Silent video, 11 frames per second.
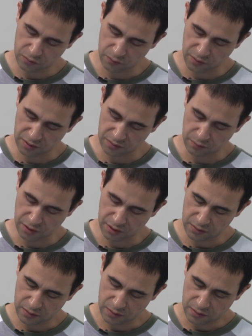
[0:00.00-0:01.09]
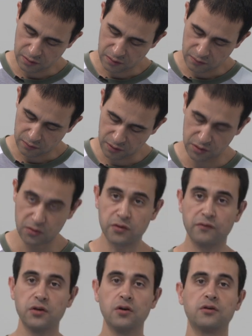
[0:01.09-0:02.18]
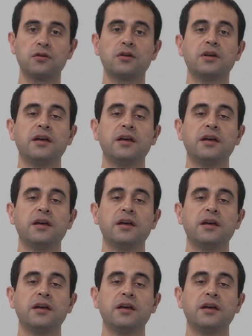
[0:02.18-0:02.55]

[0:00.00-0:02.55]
divided by radius of the Earth.